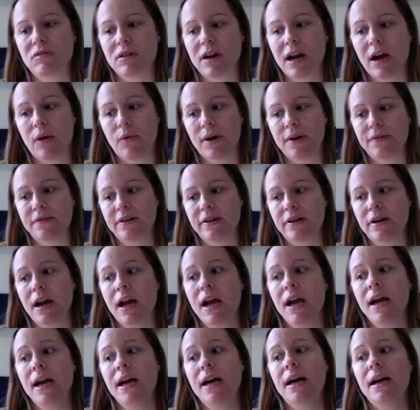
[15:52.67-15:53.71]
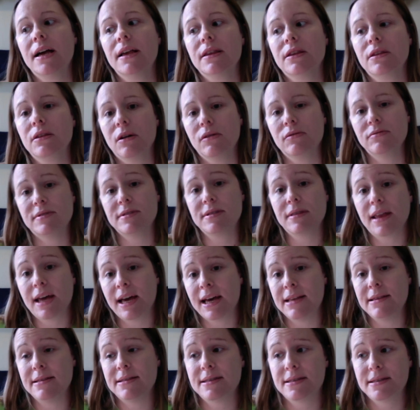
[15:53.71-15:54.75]
However, note
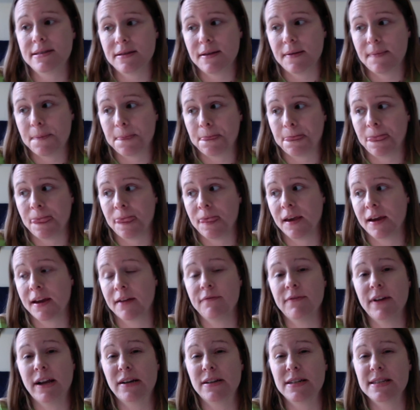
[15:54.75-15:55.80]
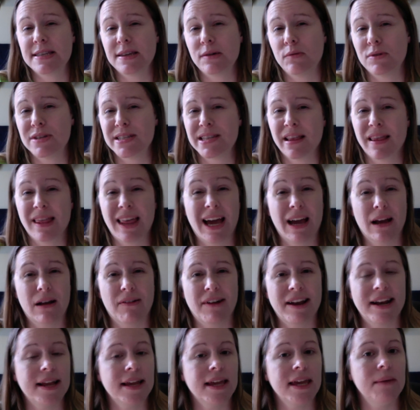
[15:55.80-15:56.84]
that the Confederacy wasn't that
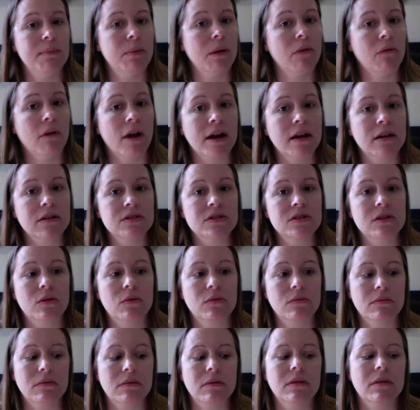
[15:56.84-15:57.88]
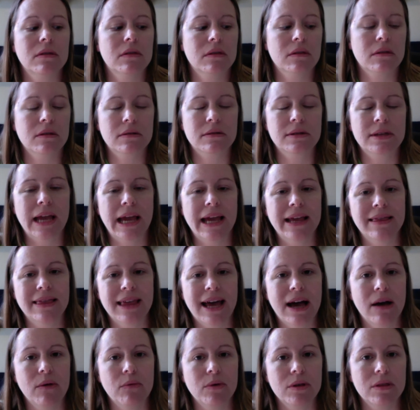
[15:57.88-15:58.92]
great at keeping records, so take
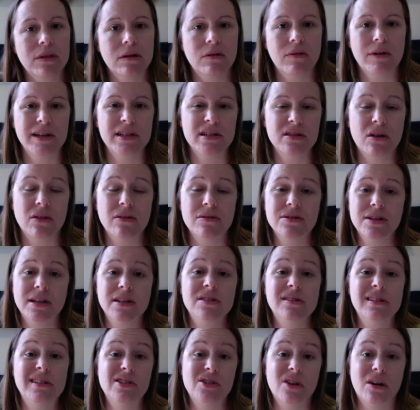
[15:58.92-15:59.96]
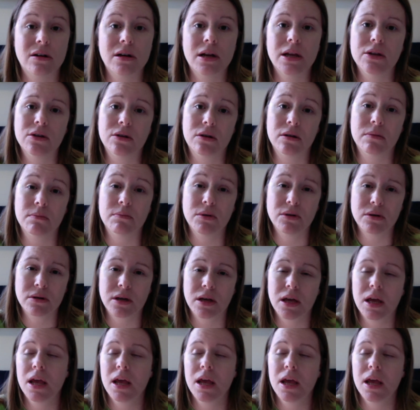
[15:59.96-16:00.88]
that with a grain of salt. There's actually a chart in your book.